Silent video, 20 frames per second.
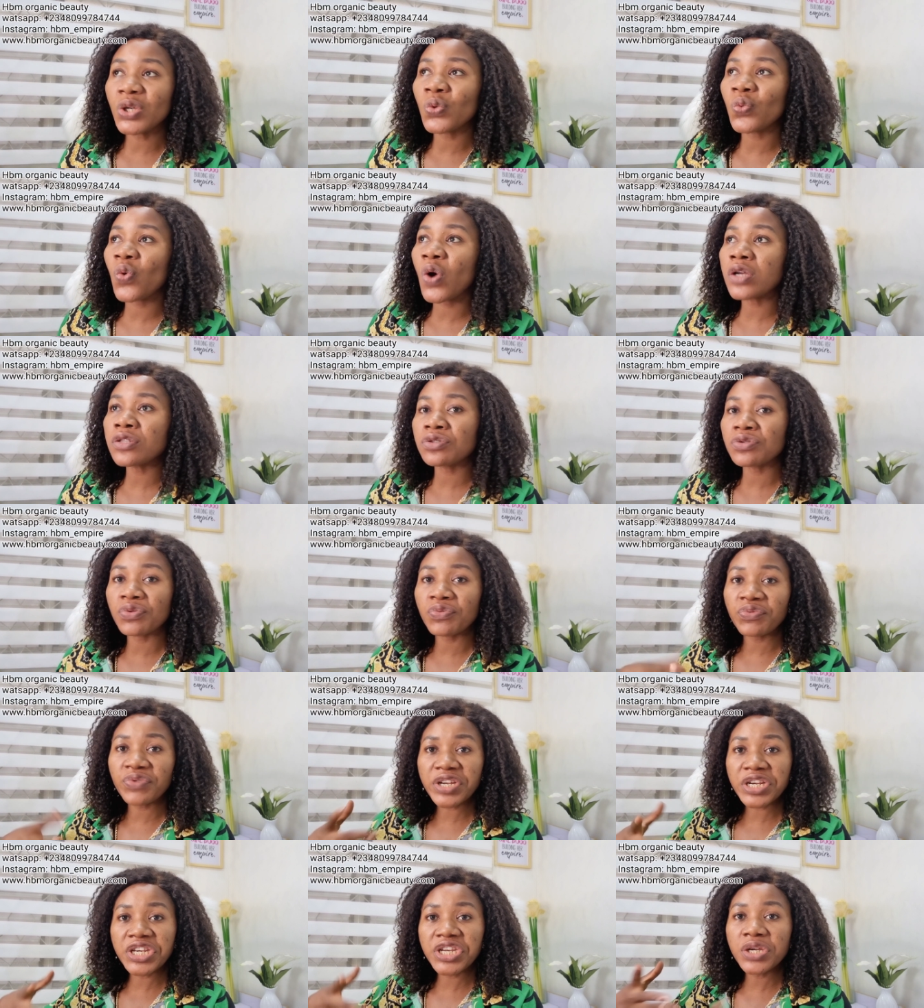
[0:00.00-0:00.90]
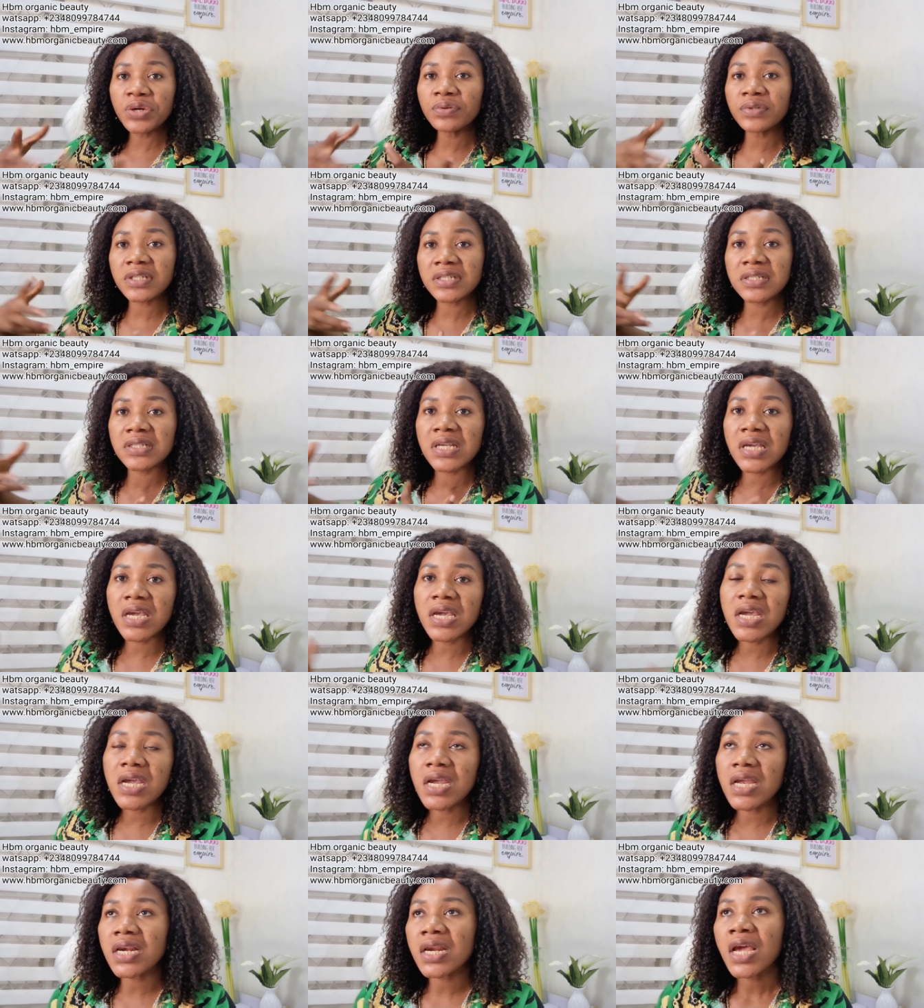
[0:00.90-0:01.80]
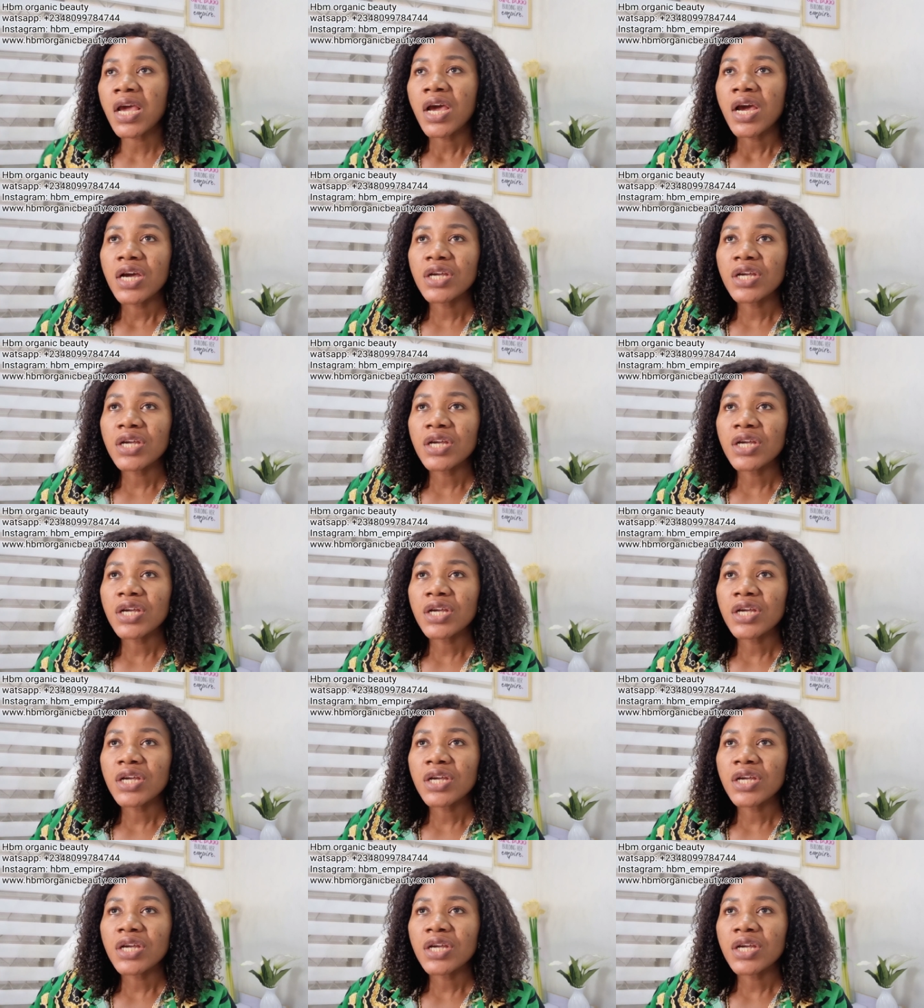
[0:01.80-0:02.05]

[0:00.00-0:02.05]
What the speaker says: You want to renew the skin,